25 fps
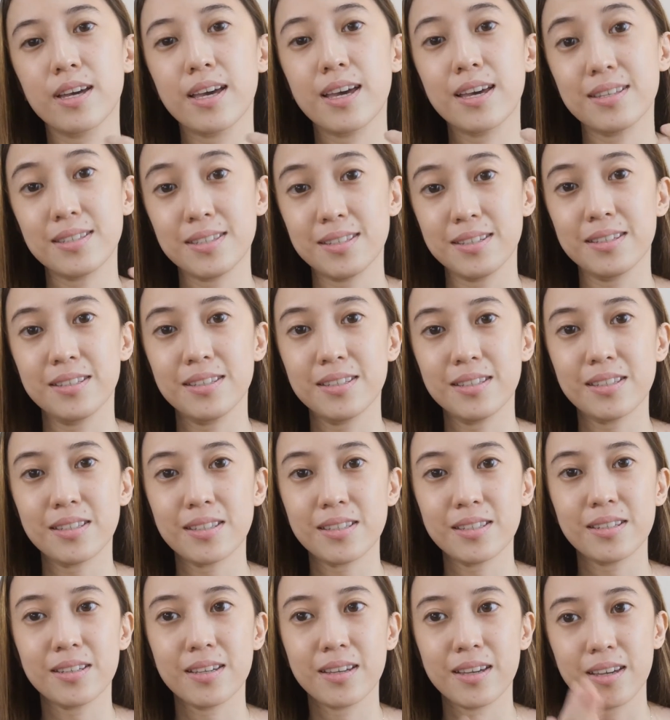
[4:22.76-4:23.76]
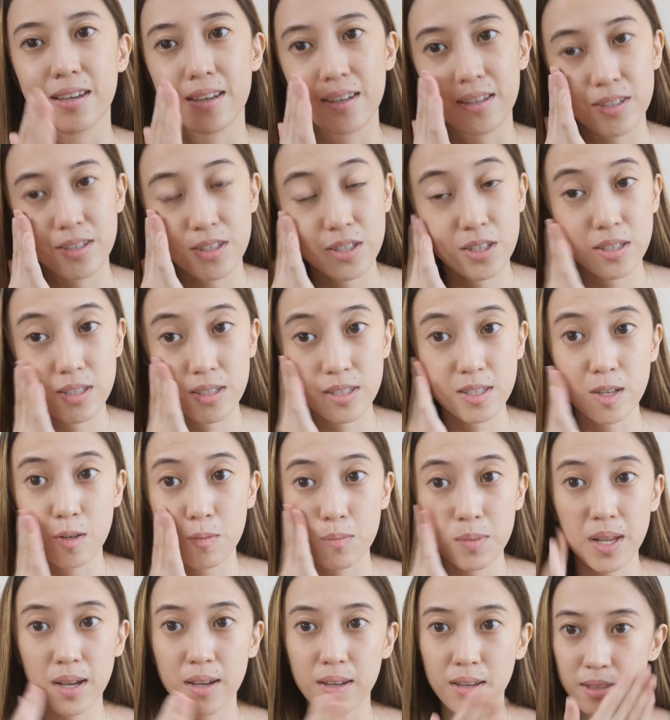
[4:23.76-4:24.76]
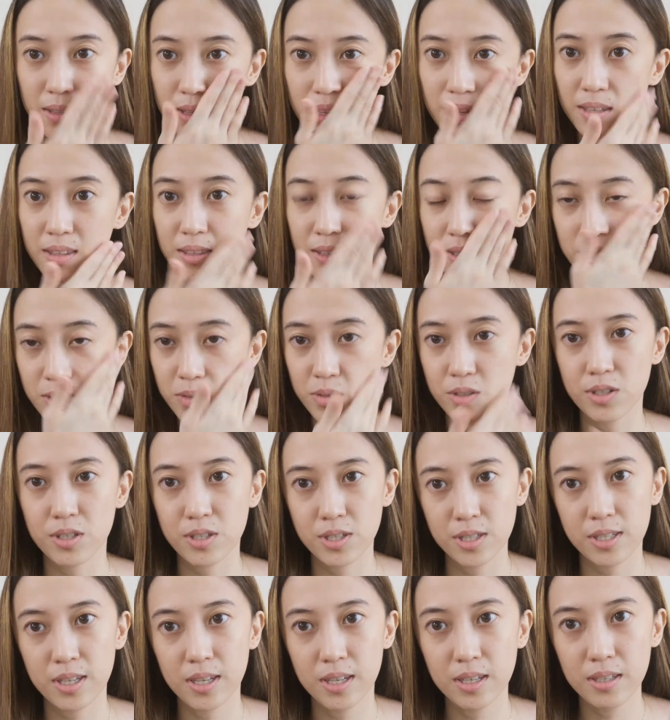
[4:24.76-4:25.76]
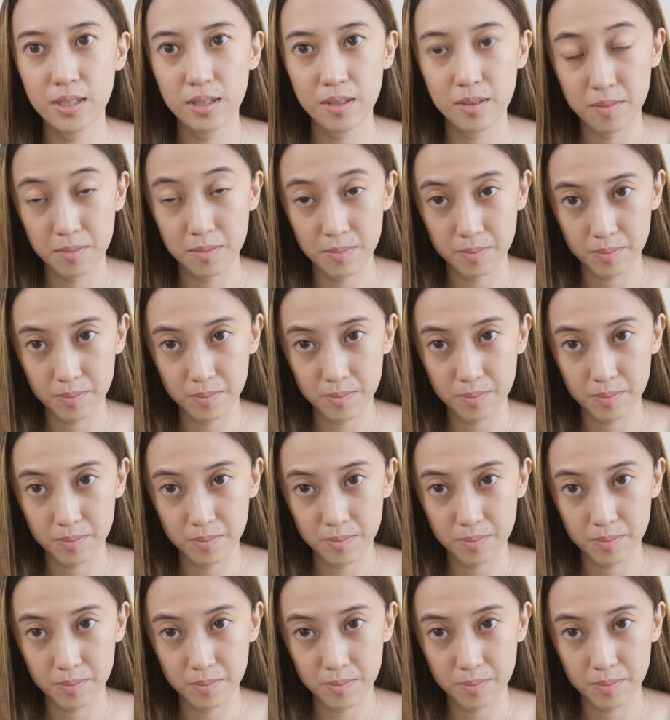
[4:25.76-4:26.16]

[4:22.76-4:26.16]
essence and just apply it like this on your skin.